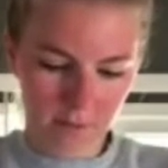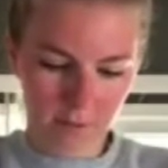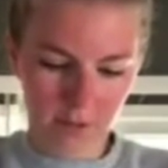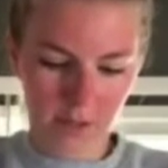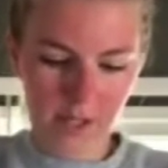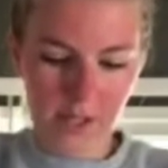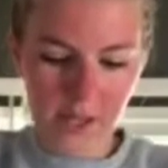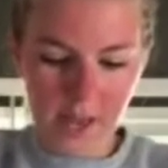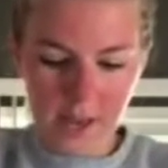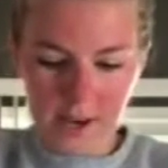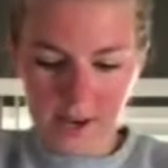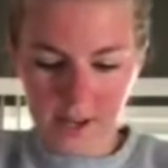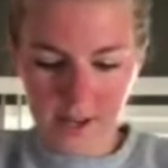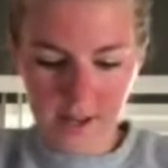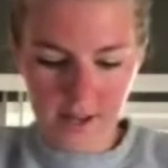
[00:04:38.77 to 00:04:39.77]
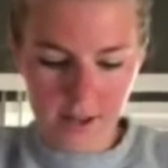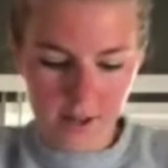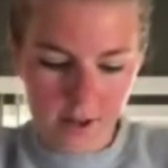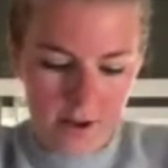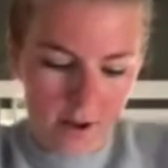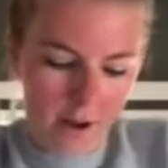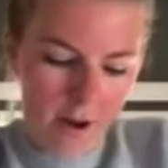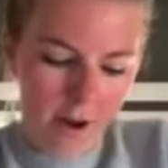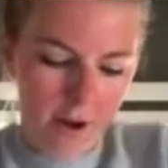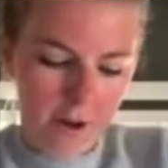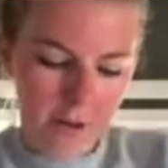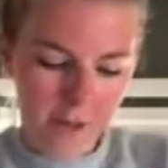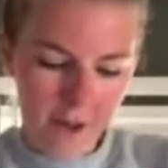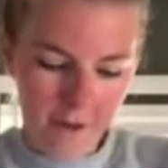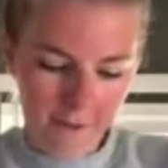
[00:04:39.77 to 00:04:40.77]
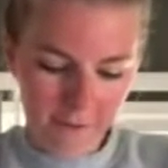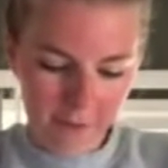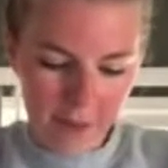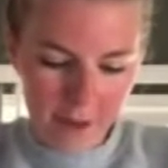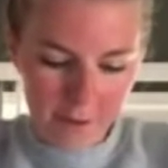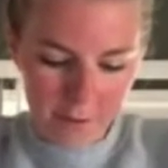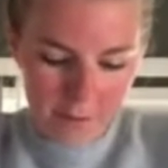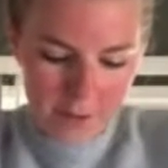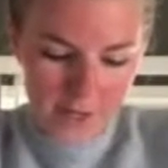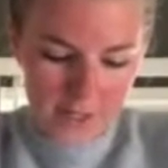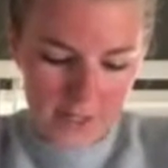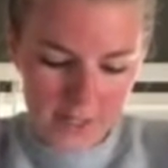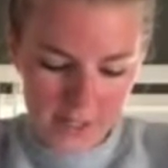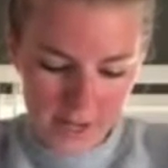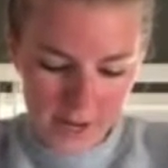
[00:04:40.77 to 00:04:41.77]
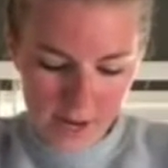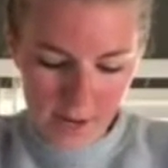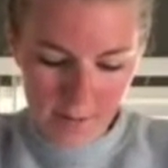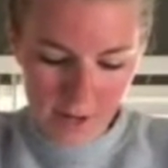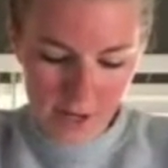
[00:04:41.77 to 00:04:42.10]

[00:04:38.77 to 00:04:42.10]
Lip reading: Really get all that flour mixed in,